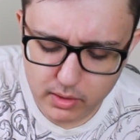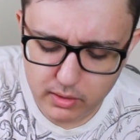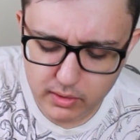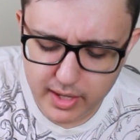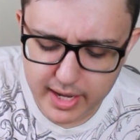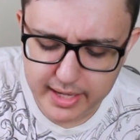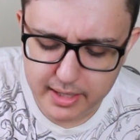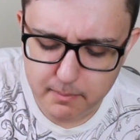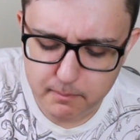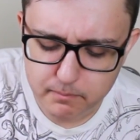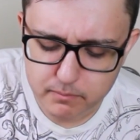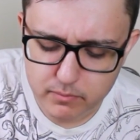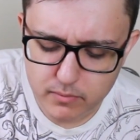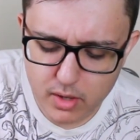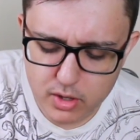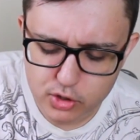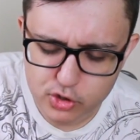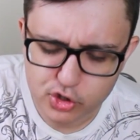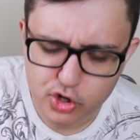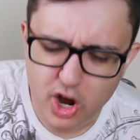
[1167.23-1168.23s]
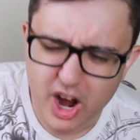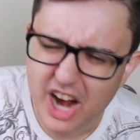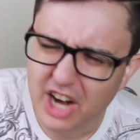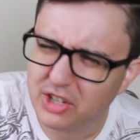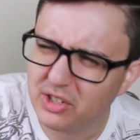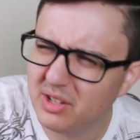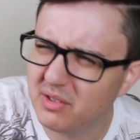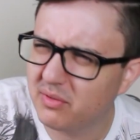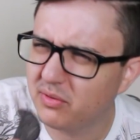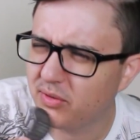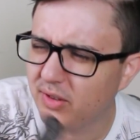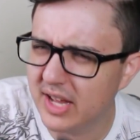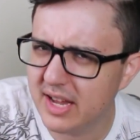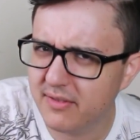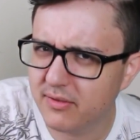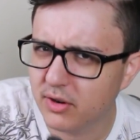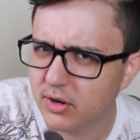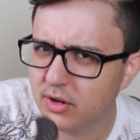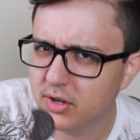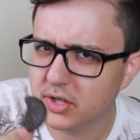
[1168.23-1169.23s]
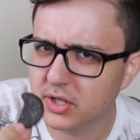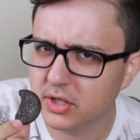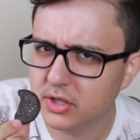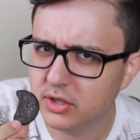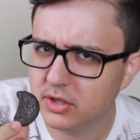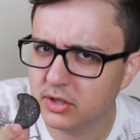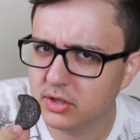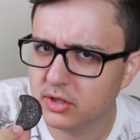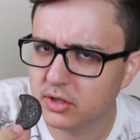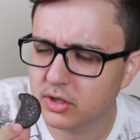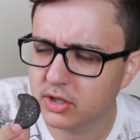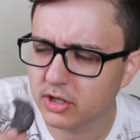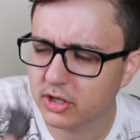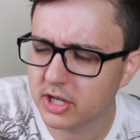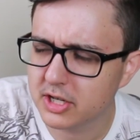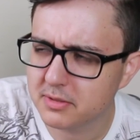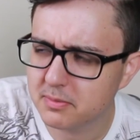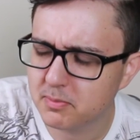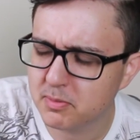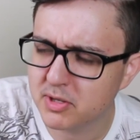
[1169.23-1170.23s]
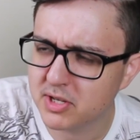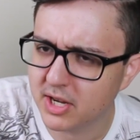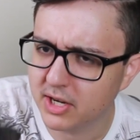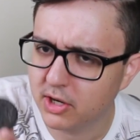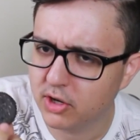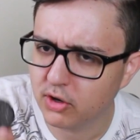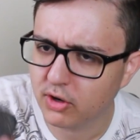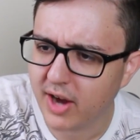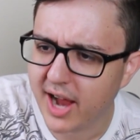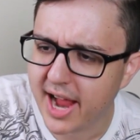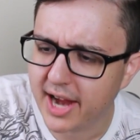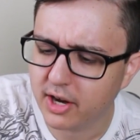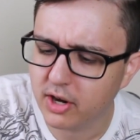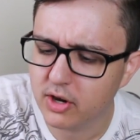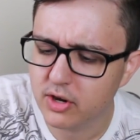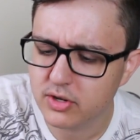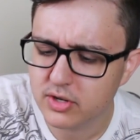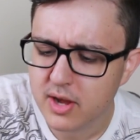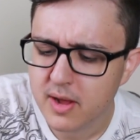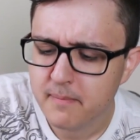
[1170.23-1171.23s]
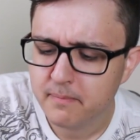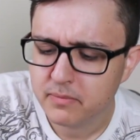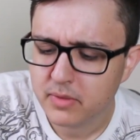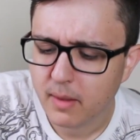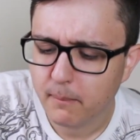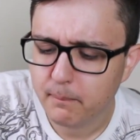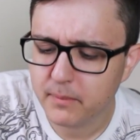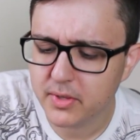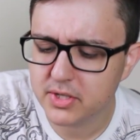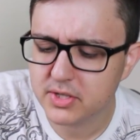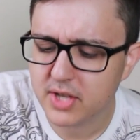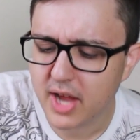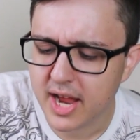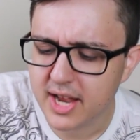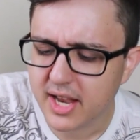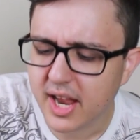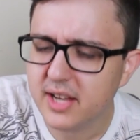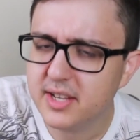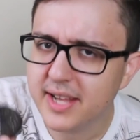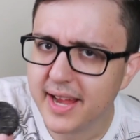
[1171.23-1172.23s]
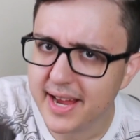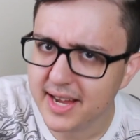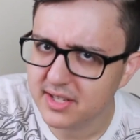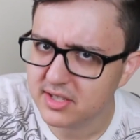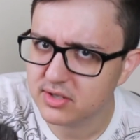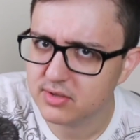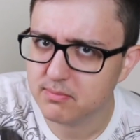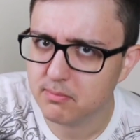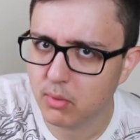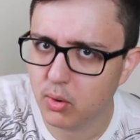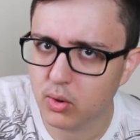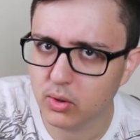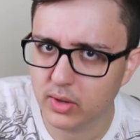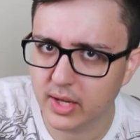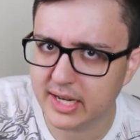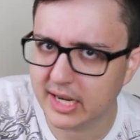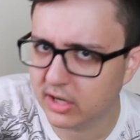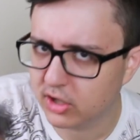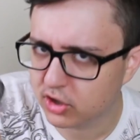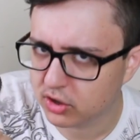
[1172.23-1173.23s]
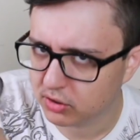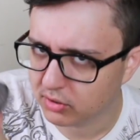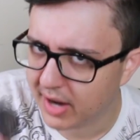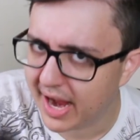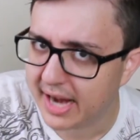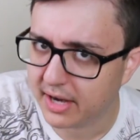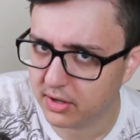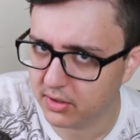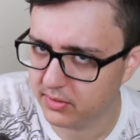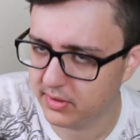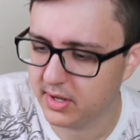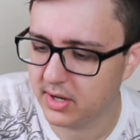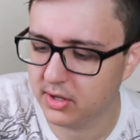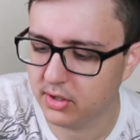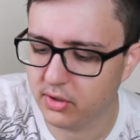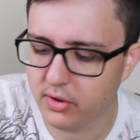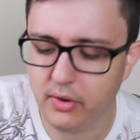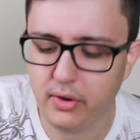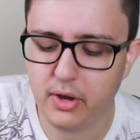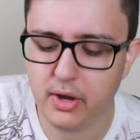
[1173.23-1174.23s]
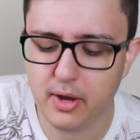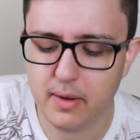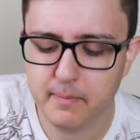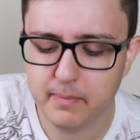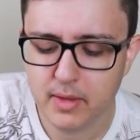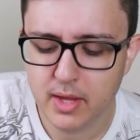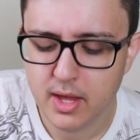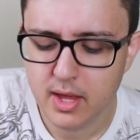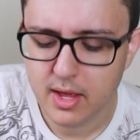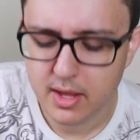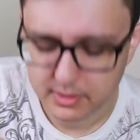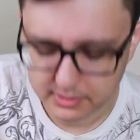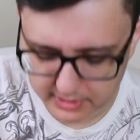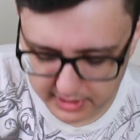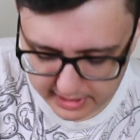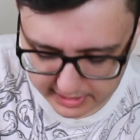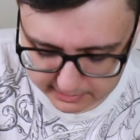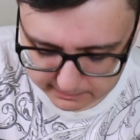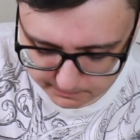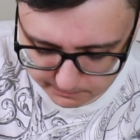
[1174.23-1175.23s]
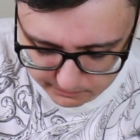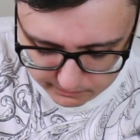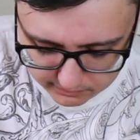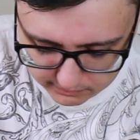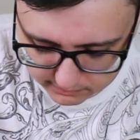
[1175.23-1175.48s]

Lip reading: like chocolate flavored crisps and crackers. It tastes more like a cracker than a cookie. Like,